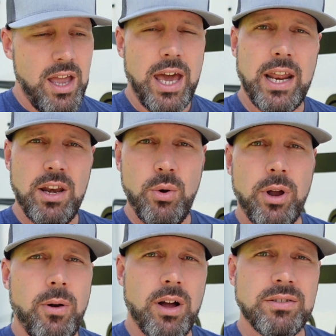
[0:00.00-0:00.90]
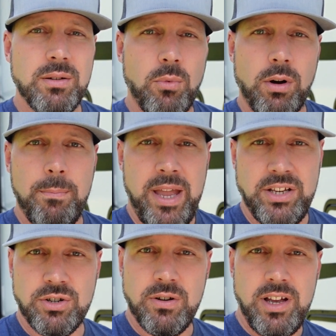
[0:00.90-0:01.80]
and I know we were on to more
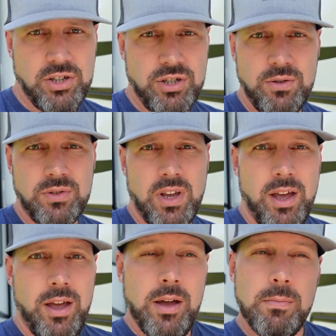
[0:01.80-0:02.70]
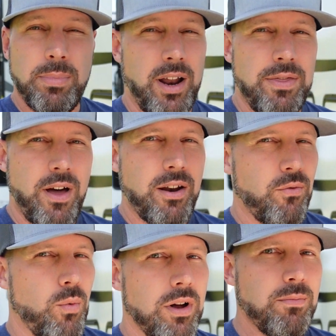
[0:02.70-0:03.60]
major issues, but I thought
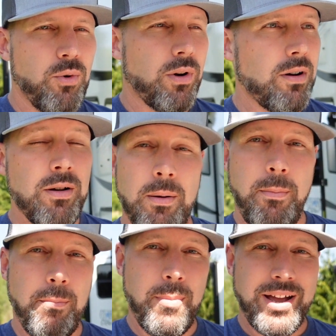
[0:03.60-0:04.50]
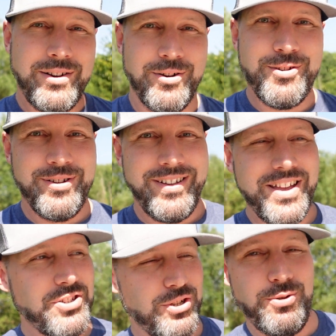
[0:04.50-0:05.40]
of one more minor
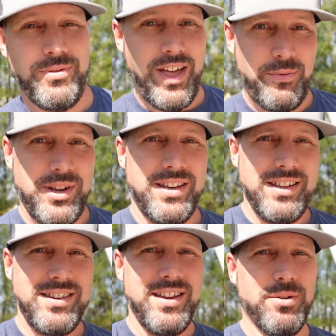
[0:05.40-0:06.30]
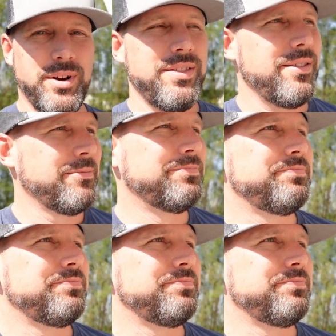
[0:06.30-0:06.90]
issue that we did deal with.